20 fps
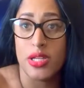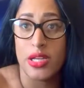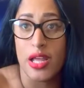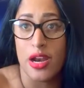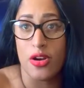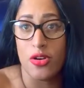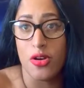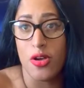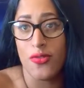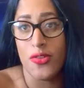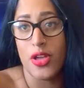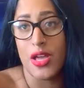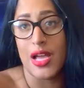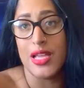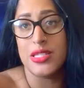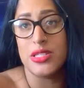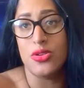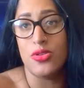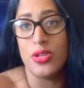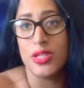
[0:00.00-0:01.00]
I don't know if you
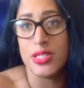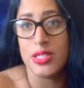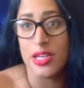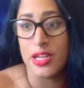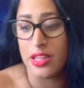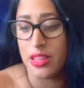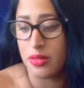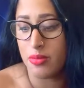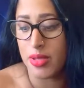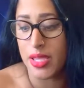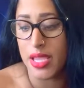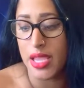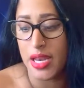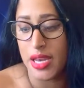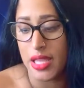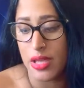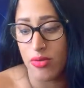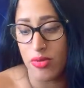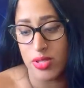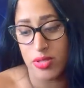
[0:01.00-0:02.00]
guys noticed it in the
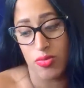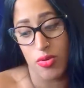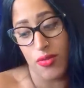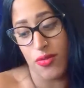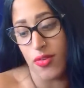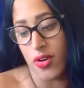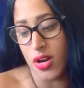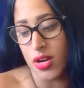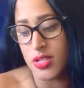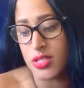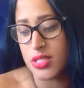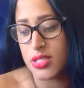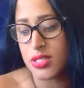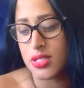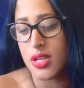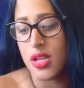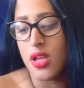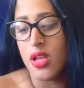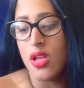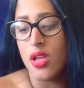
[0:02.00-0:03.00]
beginning, it was reversed.
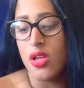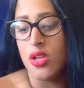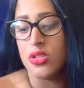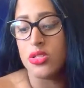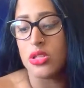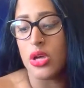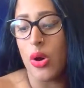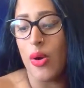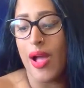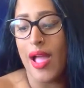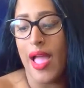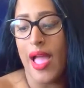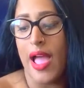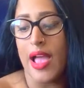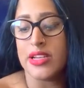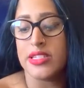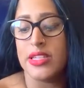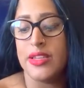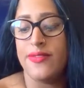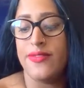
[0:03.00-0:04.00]
So I
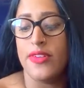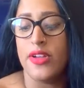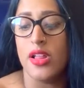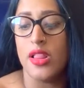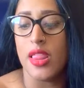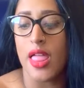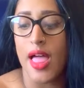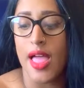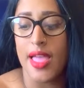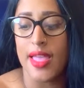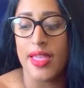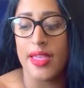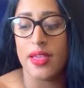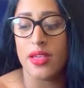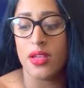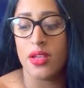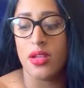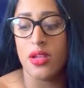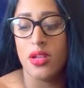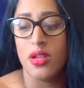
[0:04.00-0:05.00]
actually feel like
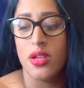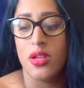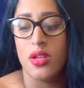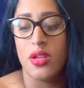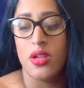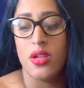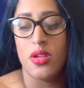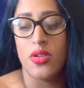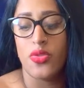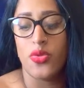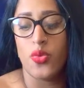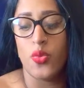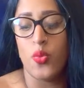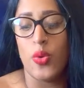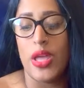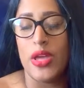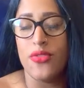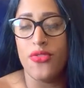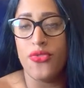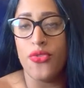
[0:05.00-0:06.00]

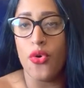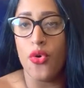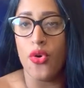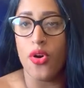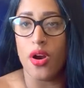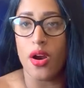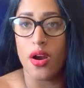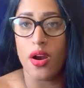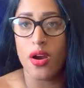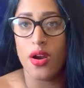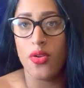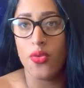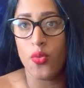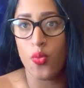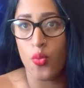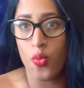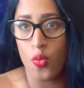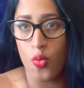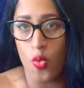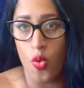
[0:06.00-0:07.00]
week 4,
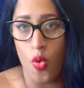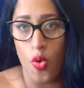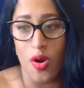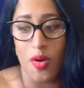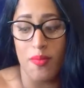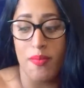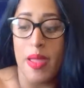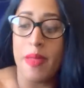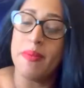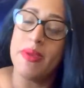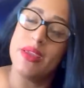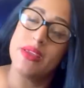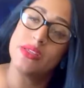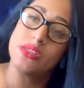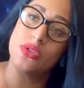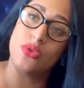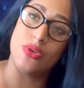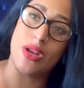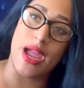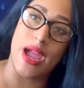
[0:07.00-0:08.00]
or maybe
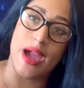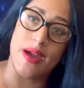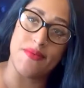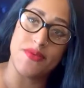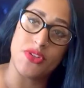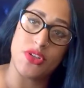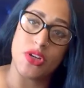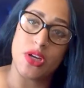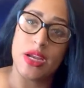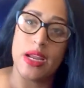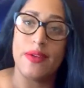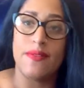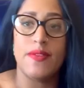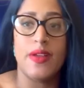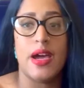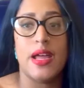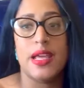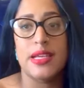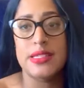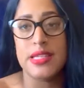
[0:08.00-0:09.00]
soon after, if
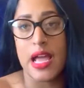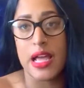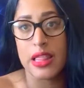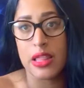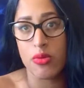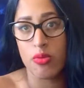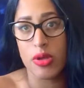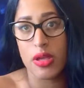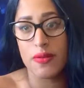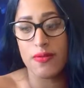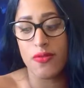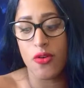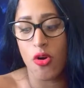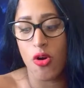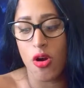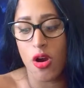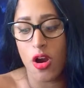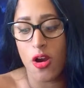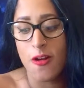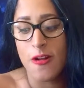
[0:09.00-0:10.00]
not exactly in week
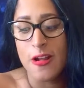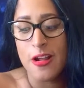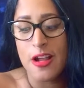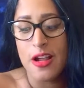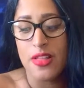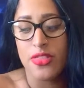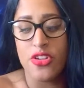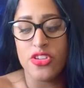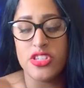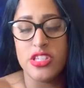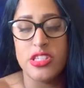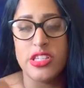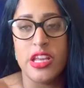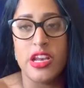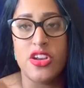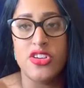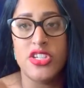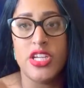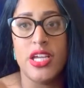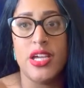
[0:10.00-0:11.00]
4, there's this
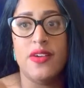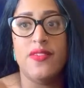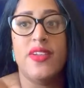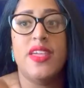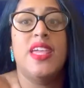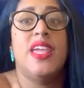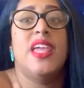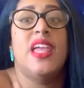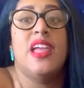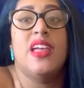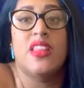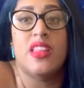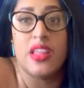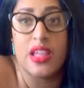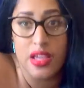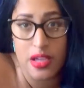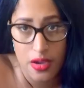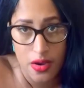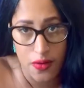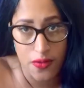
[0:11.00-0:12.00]
energy of
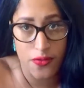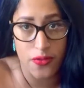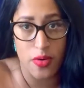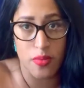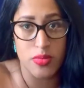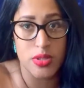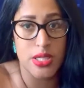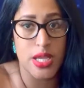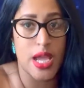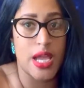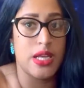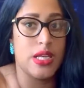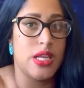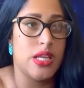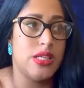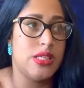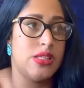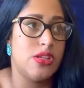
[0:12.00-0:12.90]
healing from sadness.